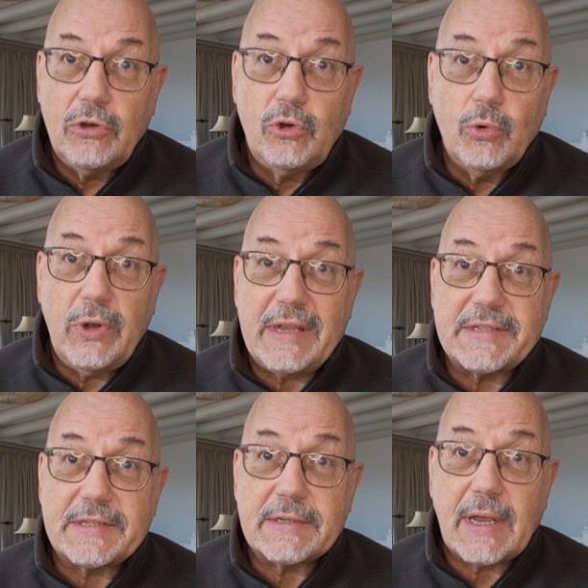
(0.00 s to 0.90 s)
Du
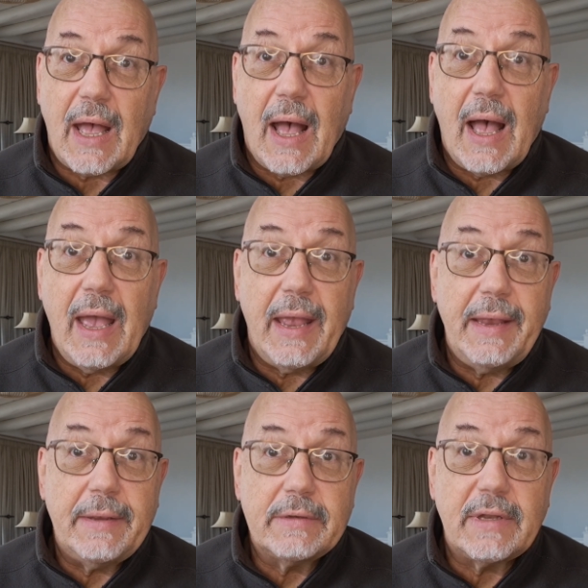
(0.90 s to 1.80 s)
isst,
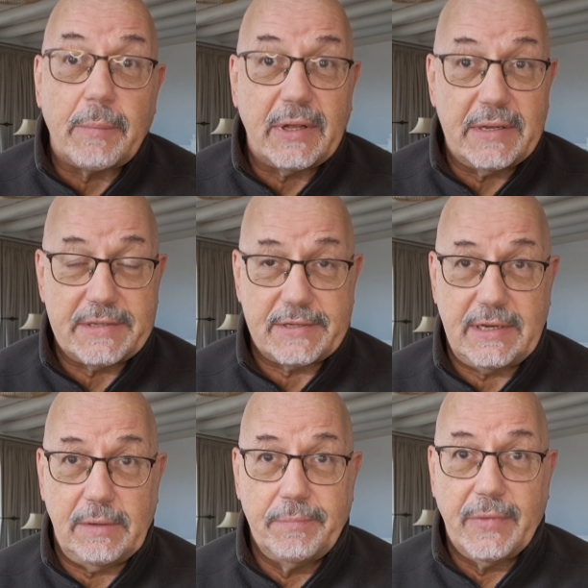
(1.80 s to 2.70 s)

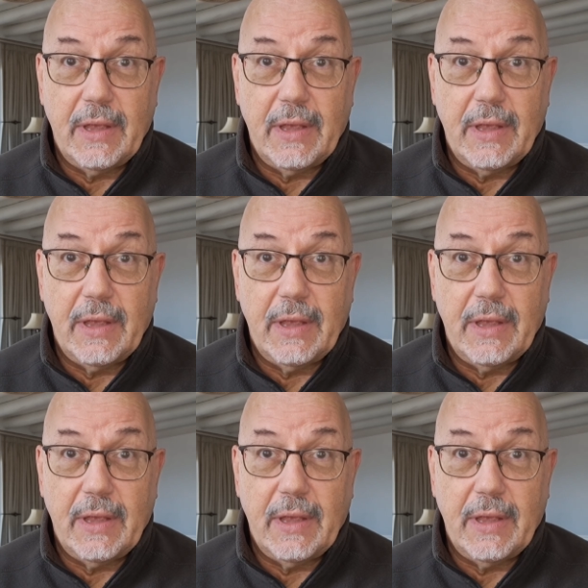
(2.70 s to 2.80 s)
I-double-S-T.